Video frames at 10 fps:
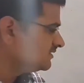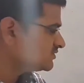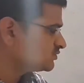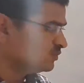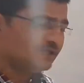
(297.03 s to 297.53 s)

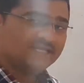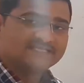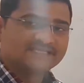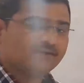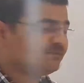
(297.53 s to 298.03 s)
also the
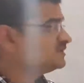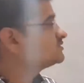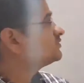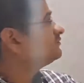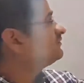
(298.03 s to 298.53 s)

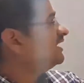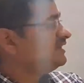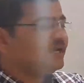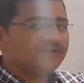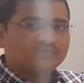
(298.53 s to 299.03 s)
examples of
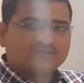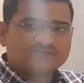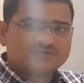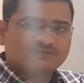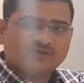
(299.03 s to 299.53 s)
finite
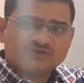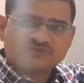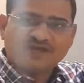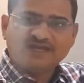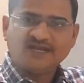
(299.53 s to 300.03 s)
verbs, because
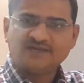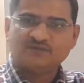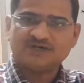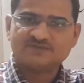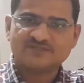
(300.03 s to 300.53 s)
finite
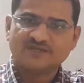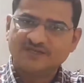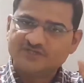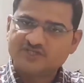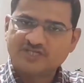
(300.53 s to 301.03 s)
verbs
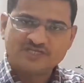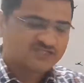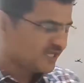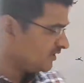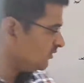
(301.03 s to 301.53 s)

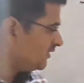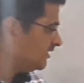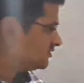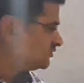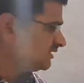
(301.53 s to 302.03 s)
change
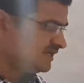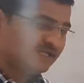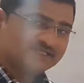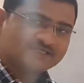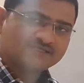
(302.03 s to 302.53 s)
according to the
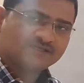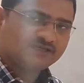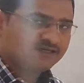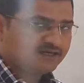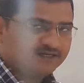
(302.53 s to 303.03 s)
tense.
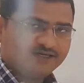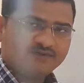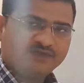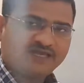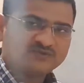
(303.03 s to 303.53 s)

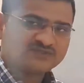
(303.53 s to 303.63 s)
Already we have